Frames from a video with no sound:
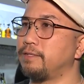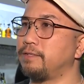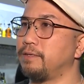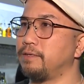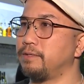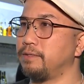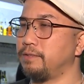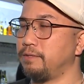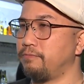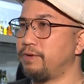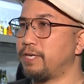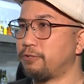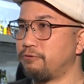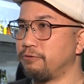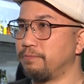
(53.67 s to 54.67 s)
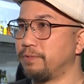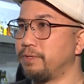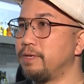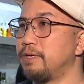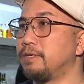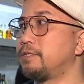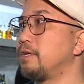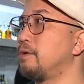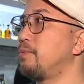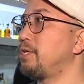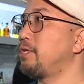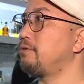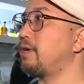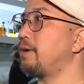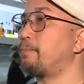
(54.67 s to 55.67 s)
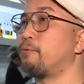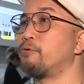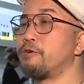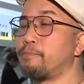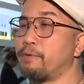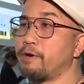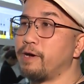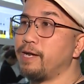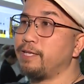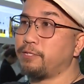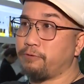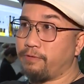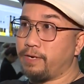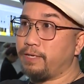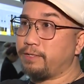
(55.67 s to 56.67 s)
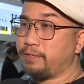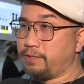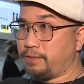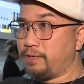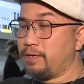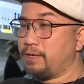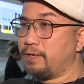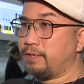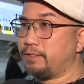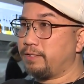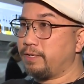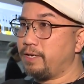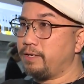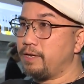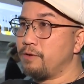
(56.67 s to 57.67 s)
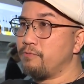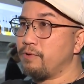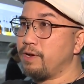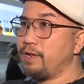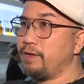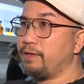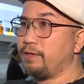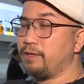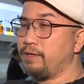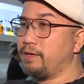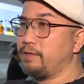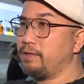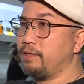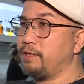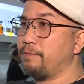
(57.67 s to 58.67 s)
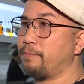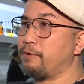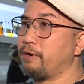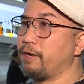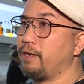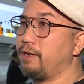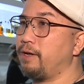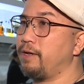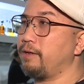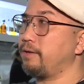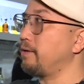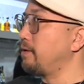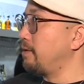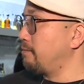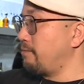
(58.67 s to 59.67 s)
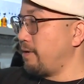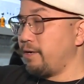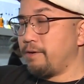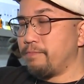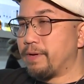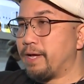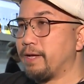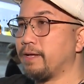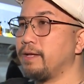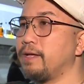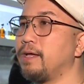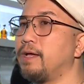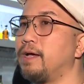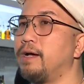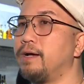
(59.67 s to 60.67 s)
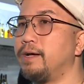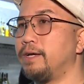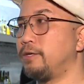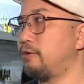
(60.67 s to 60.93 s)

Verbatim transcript: the, the restrooms, so we do have porta potties already set and ready in, in, in parking lot right and back, uh, and